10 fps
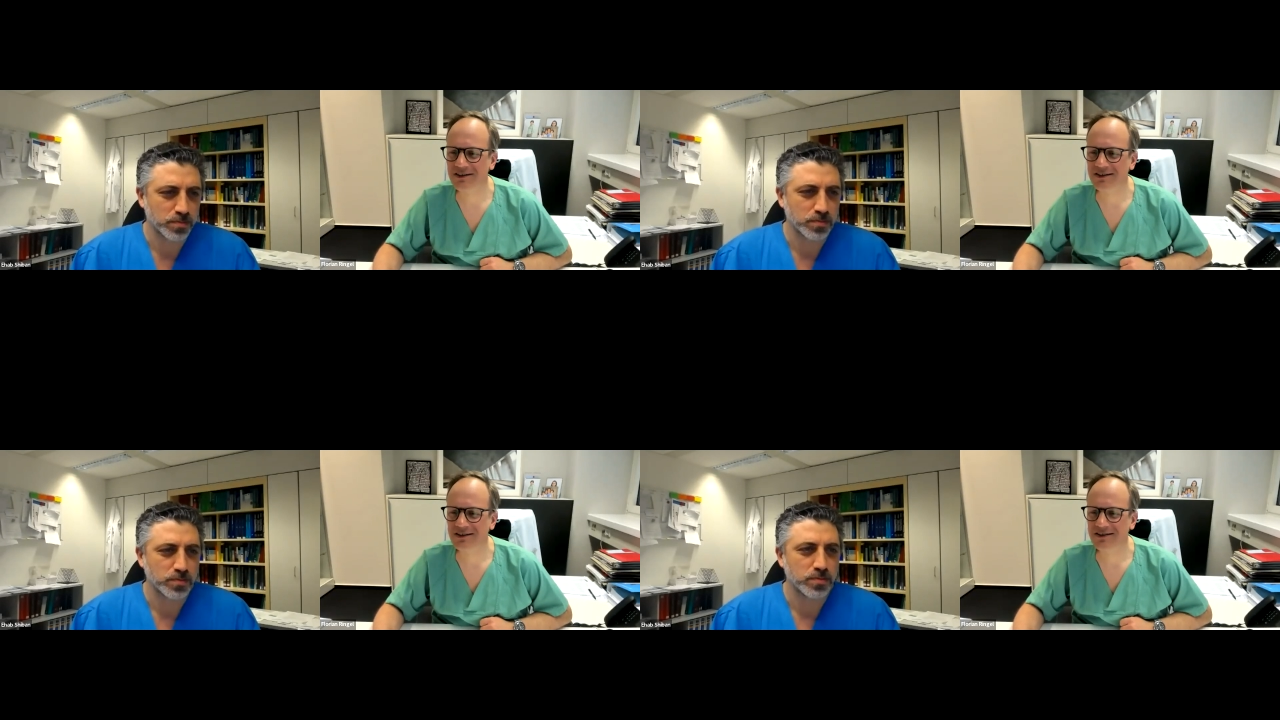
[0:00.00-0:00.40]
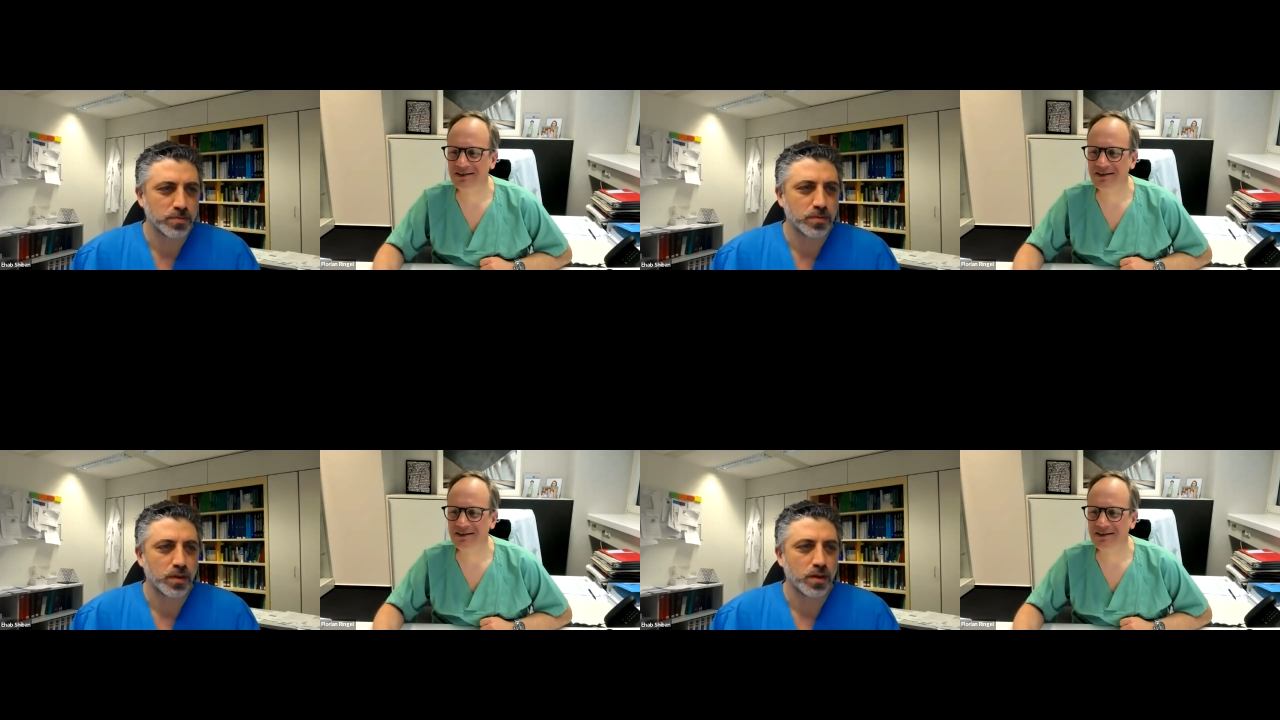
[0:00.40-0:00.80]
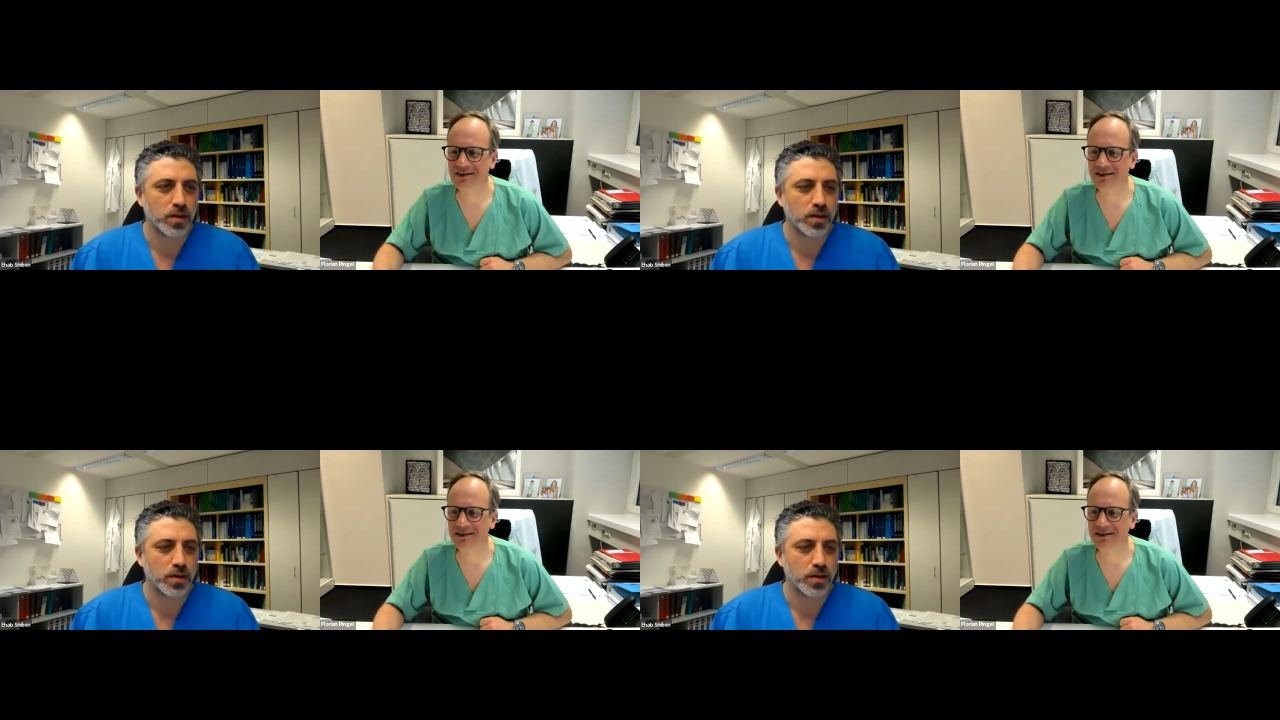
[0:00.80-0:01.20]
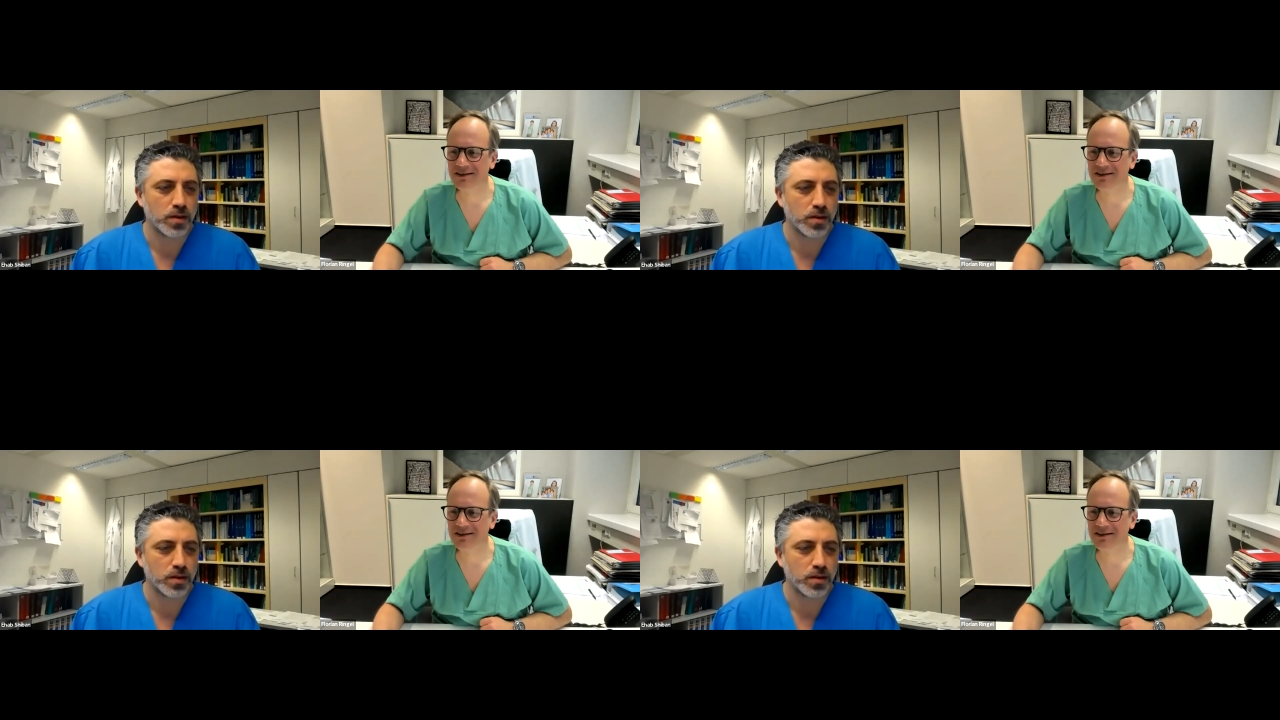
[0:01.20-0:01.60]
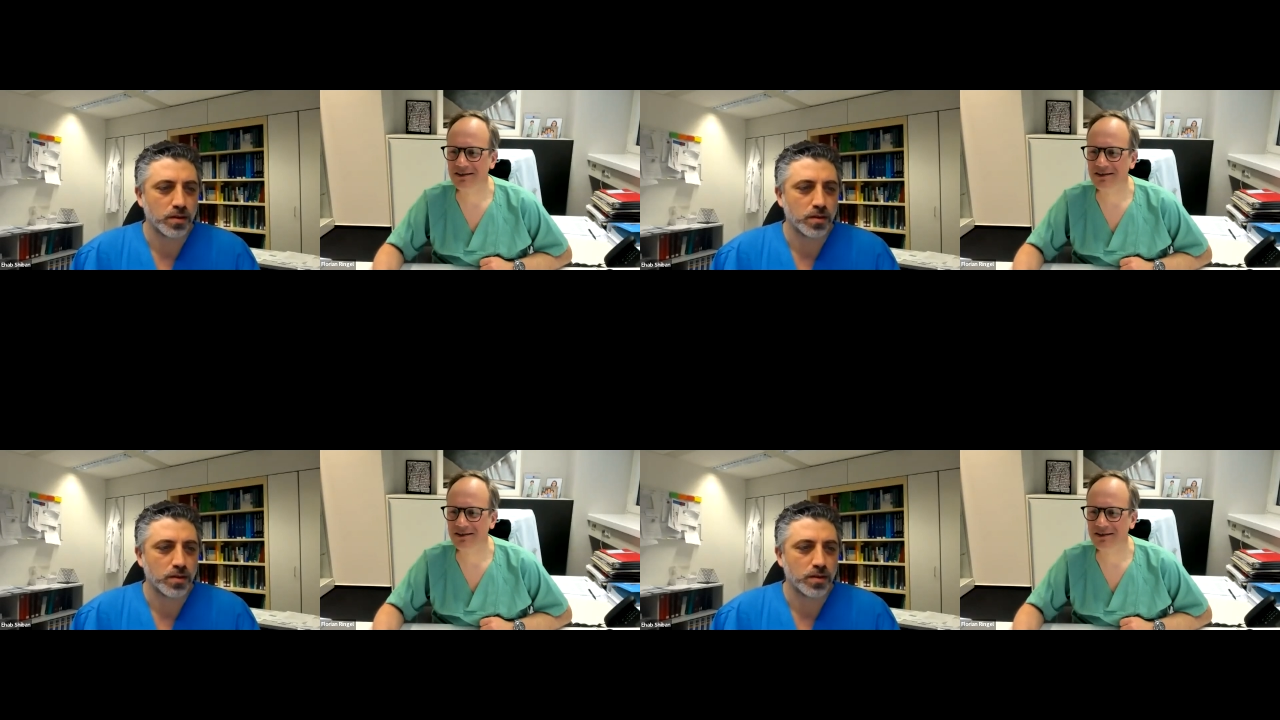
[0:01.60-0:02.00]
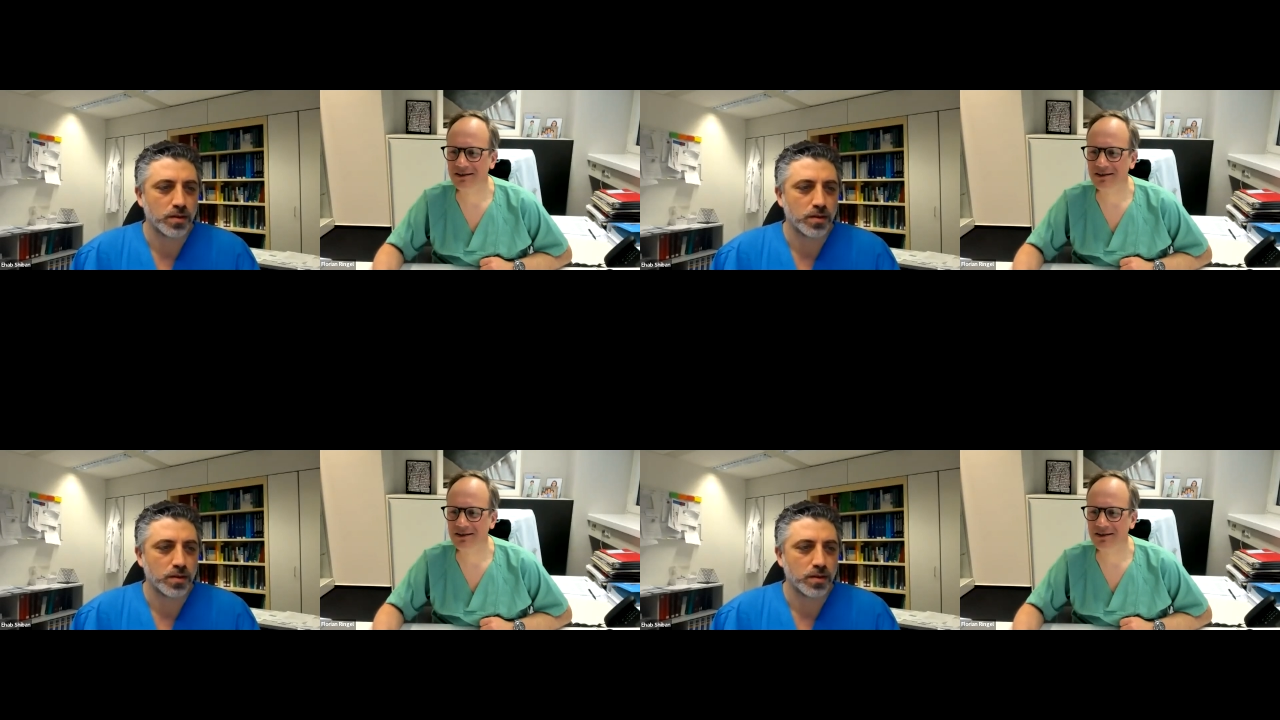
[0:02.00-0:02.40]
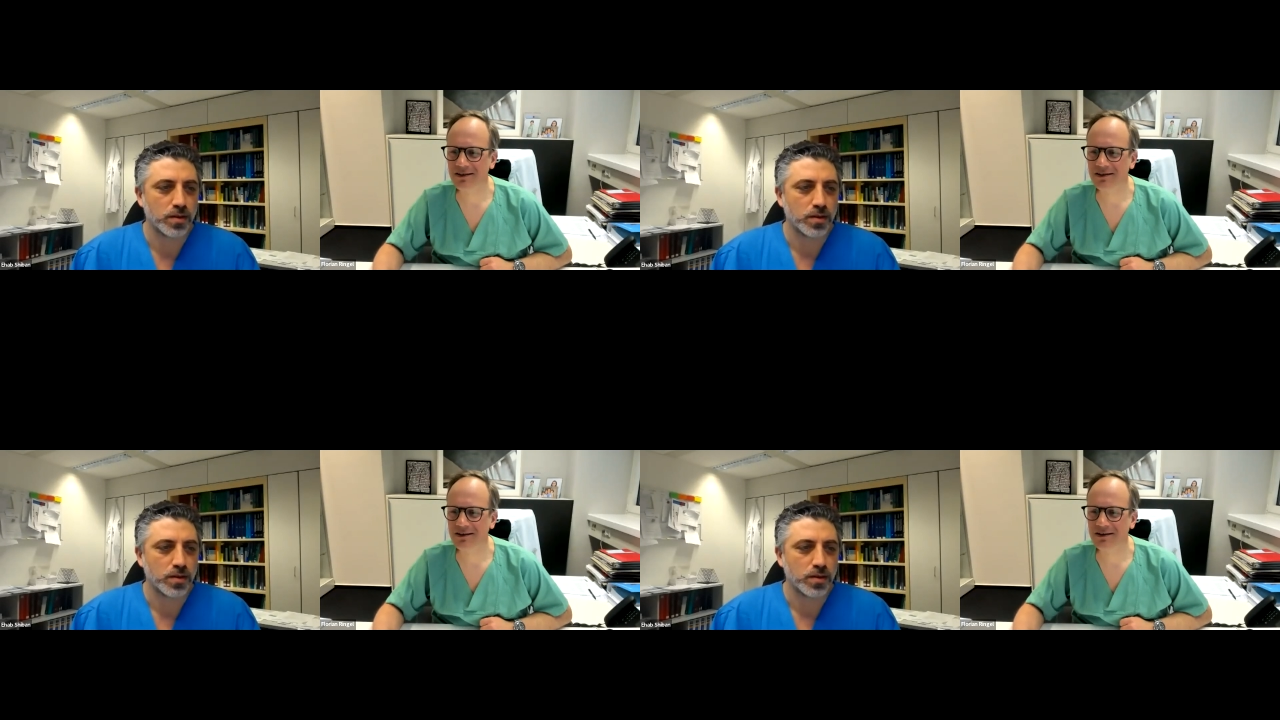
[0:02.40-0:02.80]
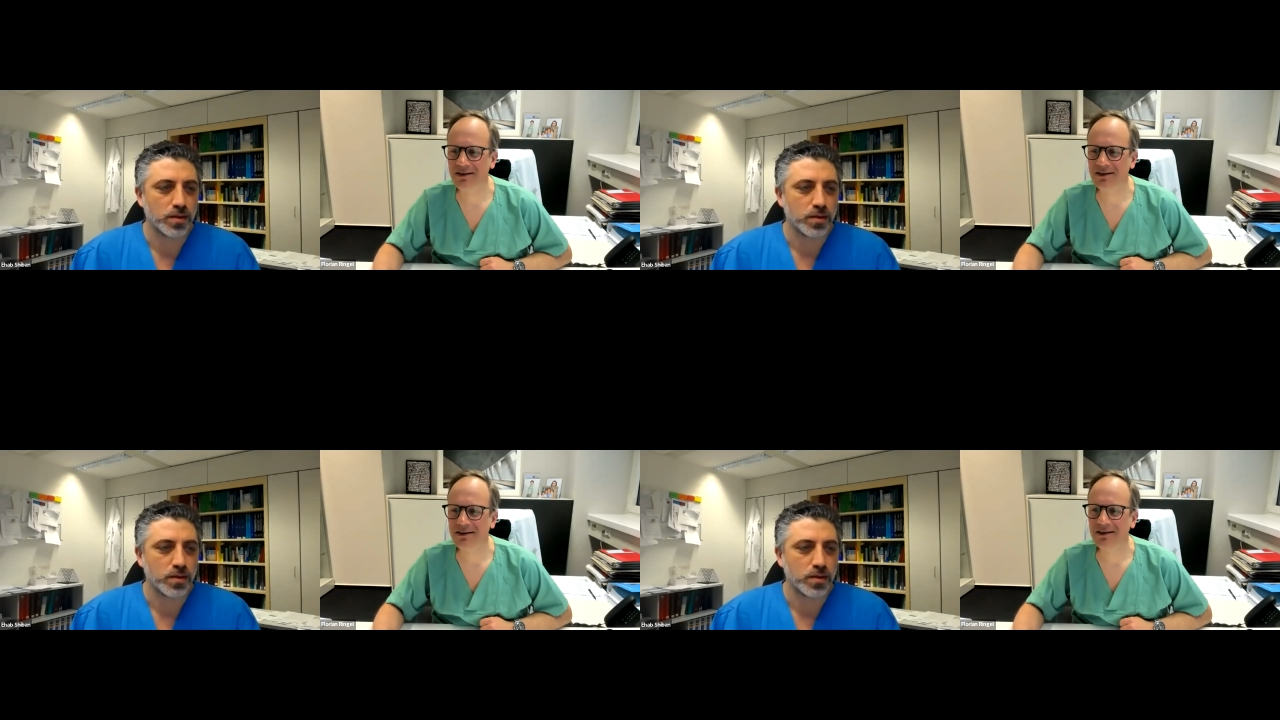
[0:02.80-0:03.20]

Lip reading: (no one is talking)